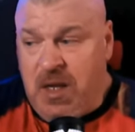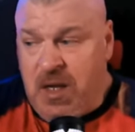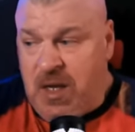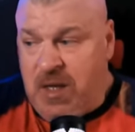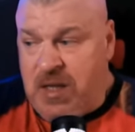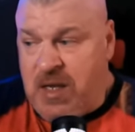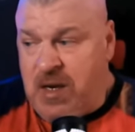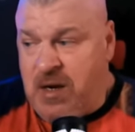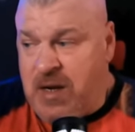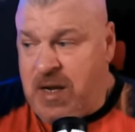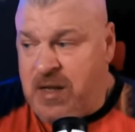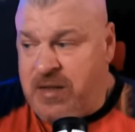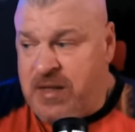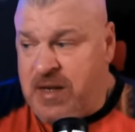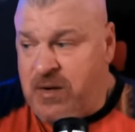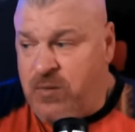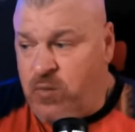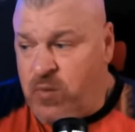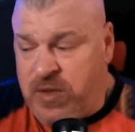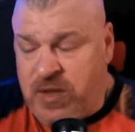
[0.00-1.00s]
at that at
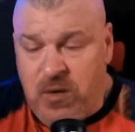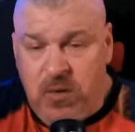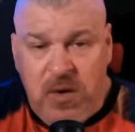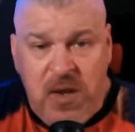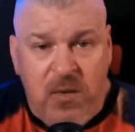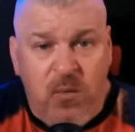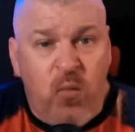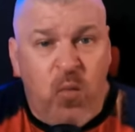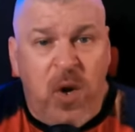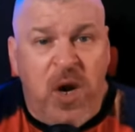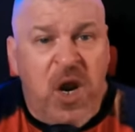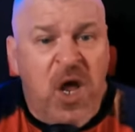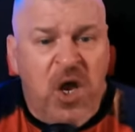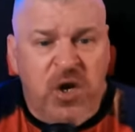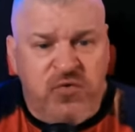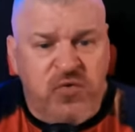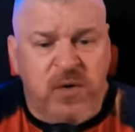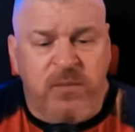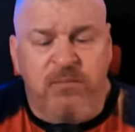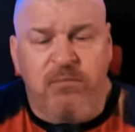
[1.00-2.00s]
that within that
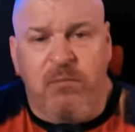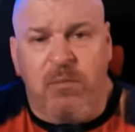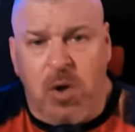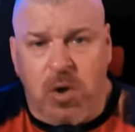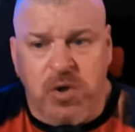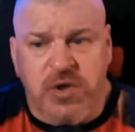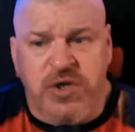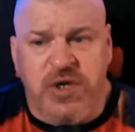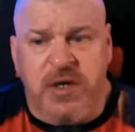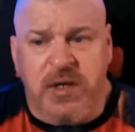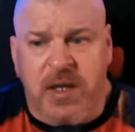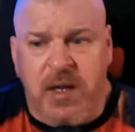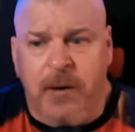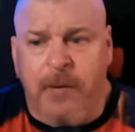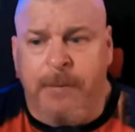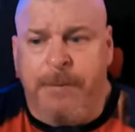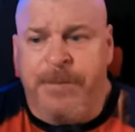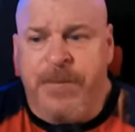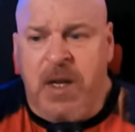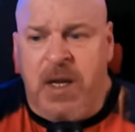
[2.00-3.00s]
100 margin there.